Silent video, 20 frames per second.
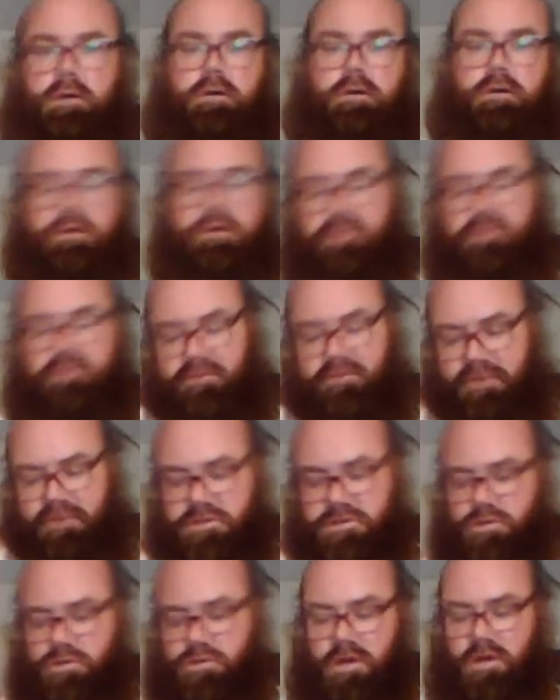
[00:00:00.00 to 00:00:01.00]
even if I
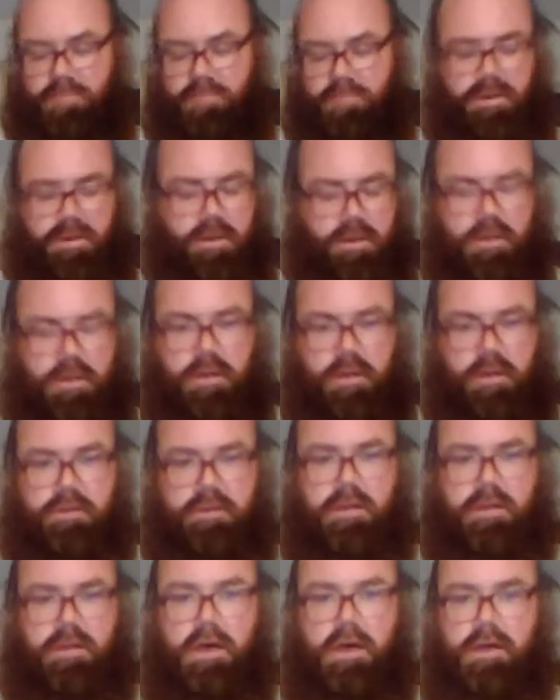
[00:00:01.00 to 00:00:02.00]
drop it,
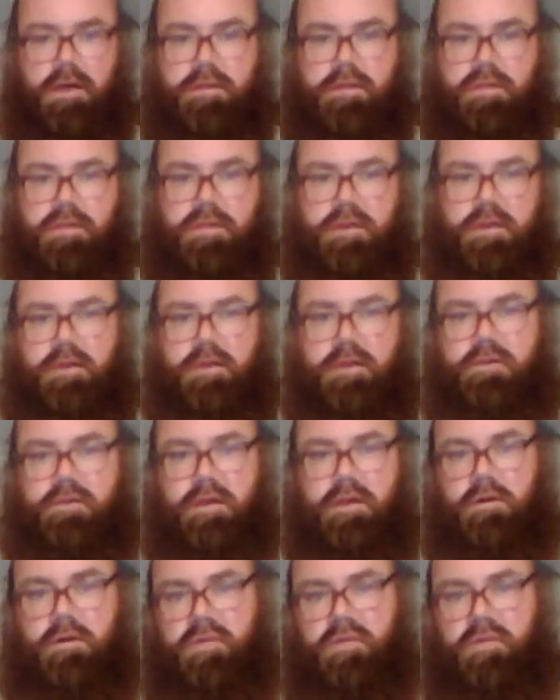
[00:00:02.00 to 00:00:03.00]
it's tied to this,
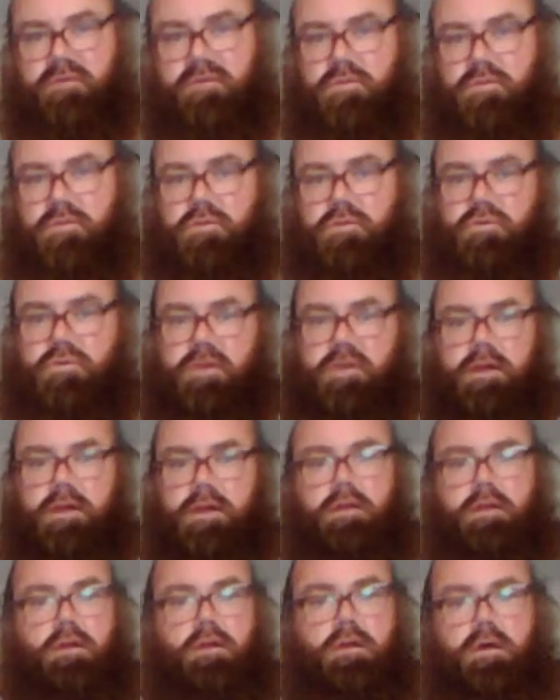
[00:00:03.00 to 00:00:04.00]
and I'll never lose it.
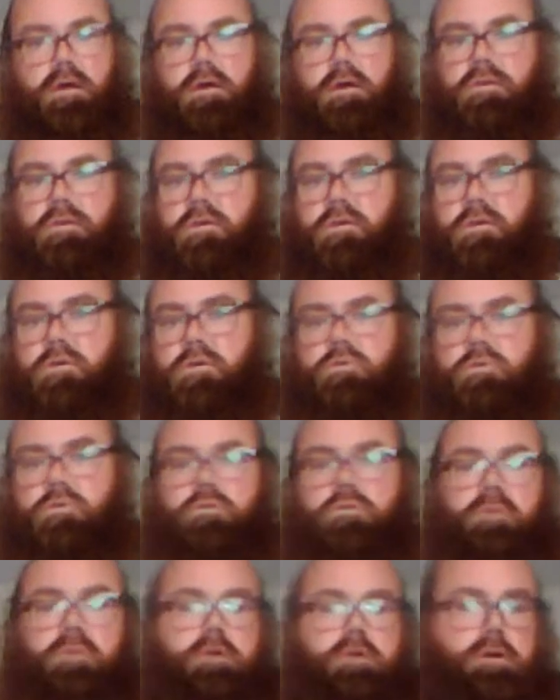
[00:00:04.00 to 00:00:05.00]
So no
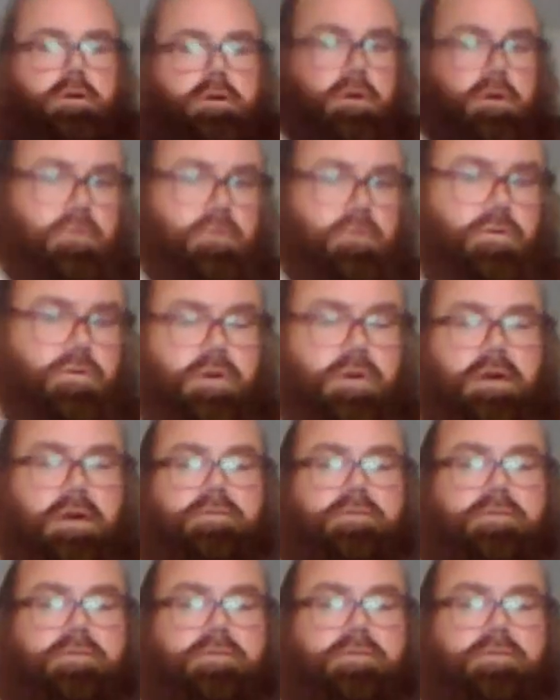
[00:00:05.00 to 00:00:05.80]
matter how, so I have